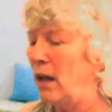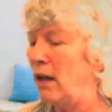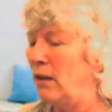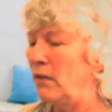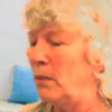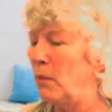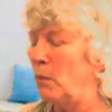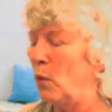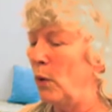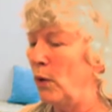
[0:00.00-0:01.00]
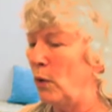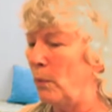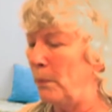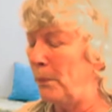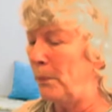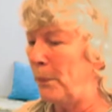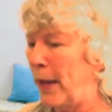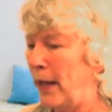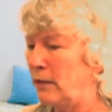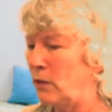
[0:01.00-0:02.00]
of the memorial
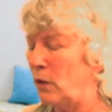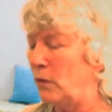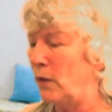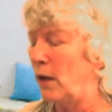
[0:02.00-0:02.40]
Passover,